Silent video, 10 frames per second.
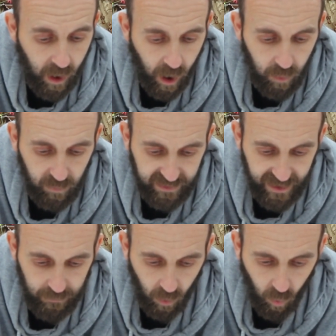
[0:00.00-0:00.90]
I would
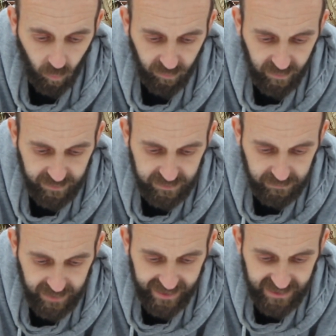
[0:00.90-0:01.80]
keep all
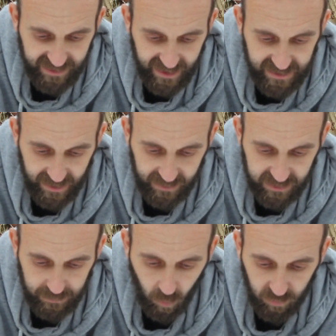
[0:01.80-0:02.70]
10Cs in the
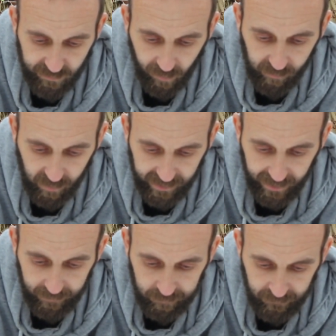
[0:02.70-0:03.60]
small survival
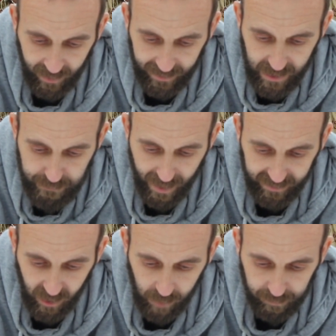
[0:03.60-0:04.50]
kit and a
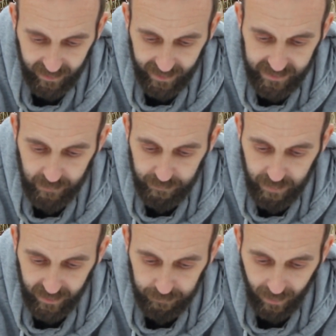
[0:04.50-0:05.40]
backup in the
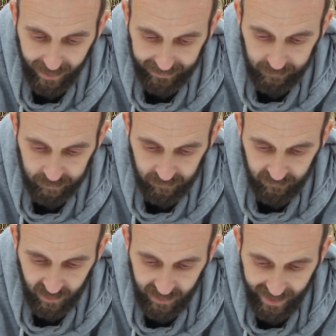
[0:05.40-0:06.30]
big bag.
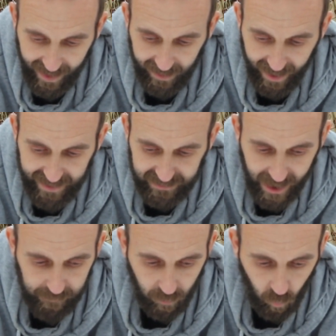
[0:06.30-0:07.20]
A
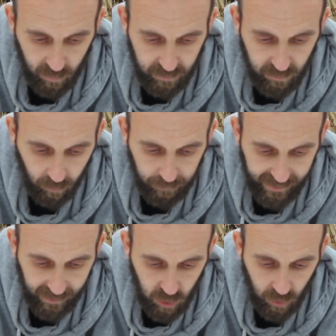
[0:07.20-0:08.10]
headlamp would not
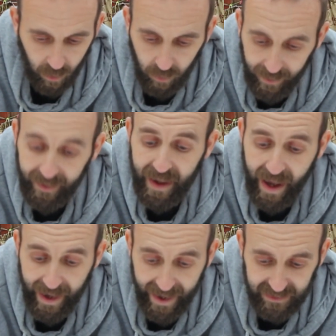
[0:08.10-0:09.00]
be a good. A
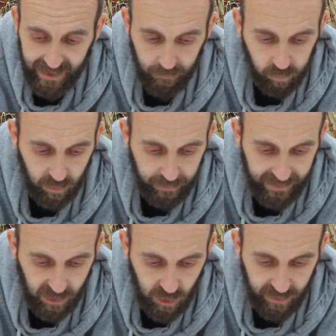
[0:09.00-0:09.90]
headlamp would
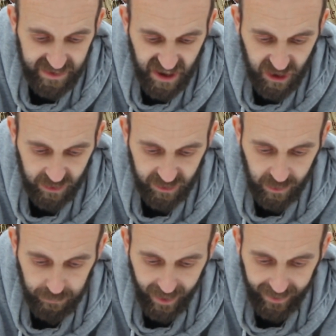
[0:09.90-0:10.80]
be a good addition
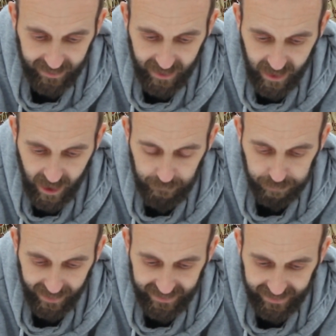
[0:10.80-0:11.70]
to the bag. A
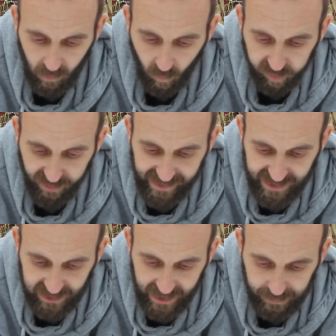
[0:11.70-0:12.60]
blanket or thin
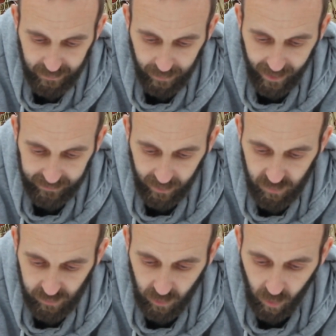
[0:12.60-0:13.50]
sleeping bag
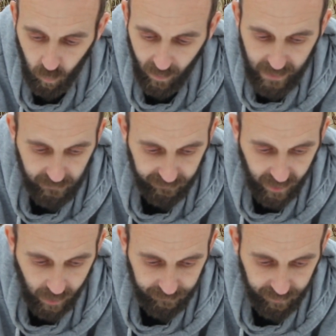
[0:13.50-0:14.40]
goes a long way with
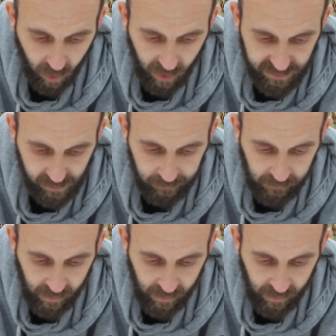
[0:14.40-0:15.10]
a comfort item.